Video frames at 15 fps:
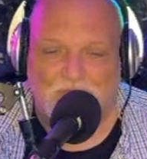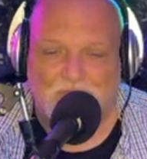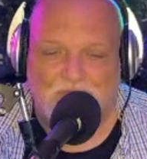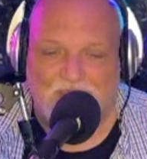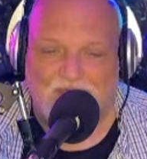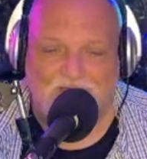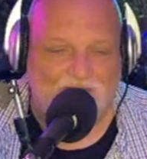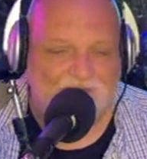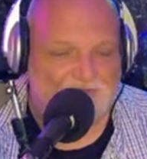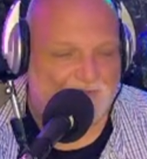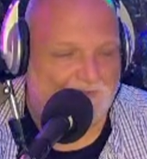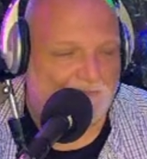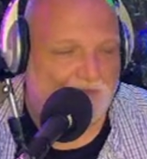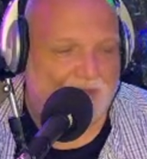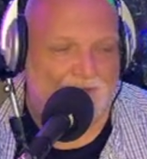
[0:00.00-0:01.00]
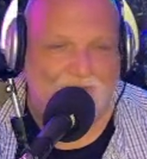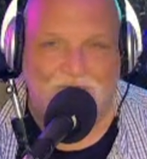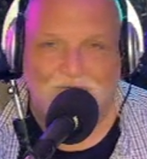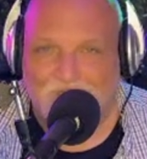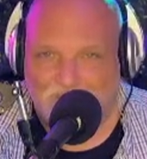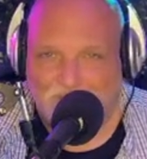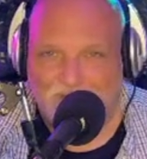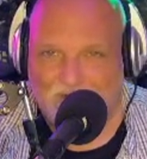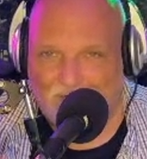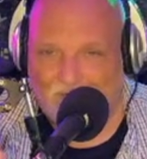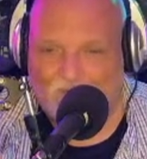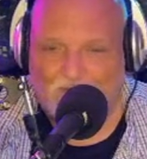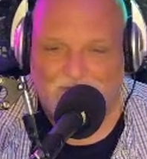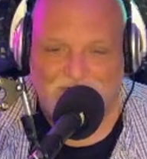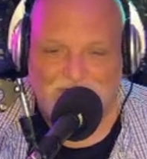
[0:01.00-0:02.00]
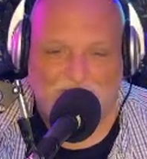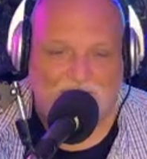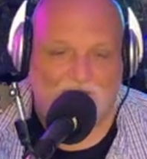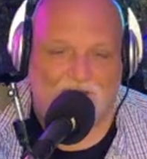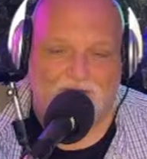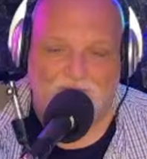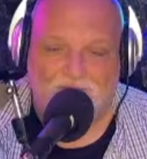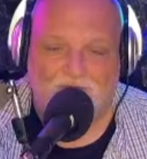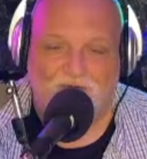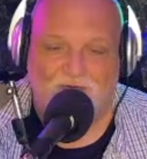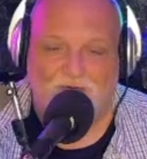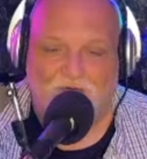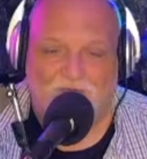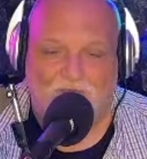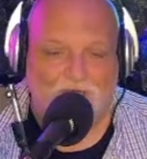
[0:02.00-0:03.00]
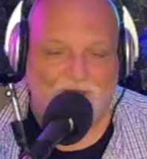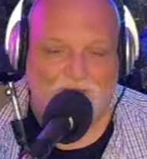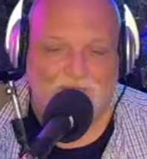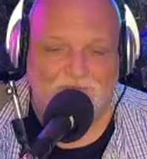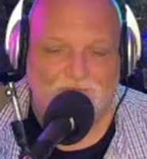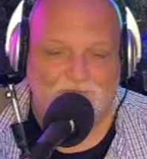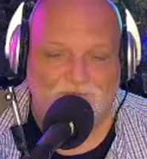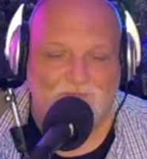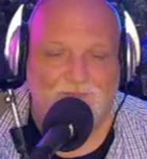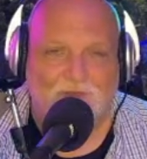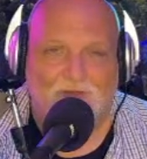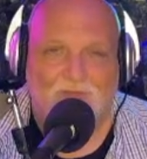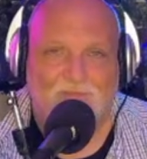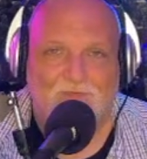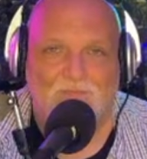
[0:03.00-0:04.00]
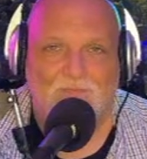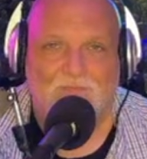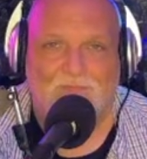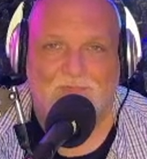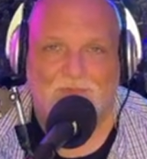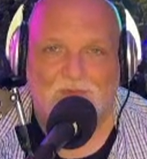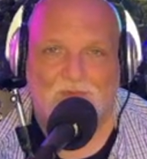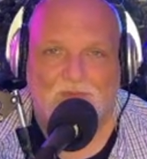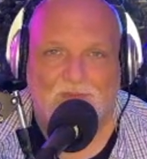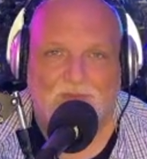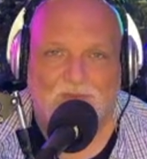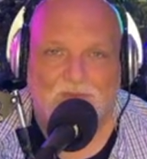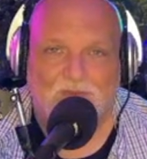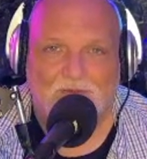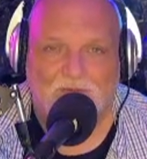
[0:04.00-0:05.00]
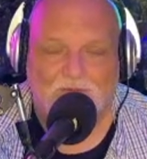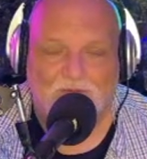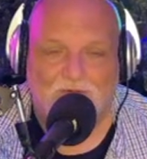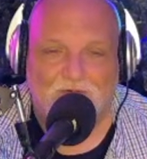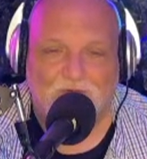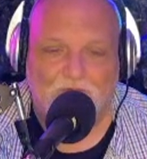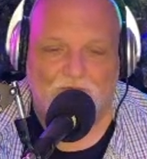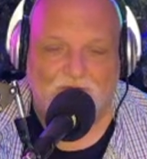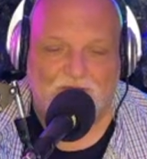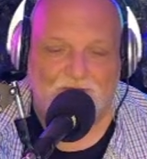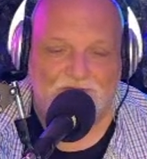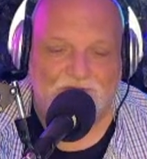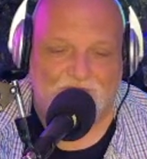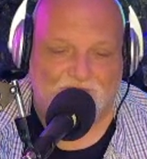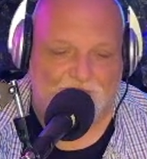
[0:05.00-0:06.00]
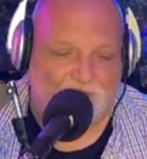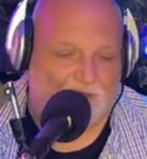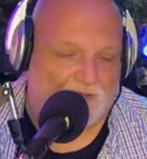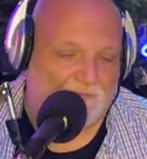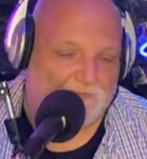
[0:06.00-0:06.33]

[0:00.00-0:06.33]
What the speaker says: It doesn't matter. You get one shot. If you don't do it right, whatever. No one cares after that.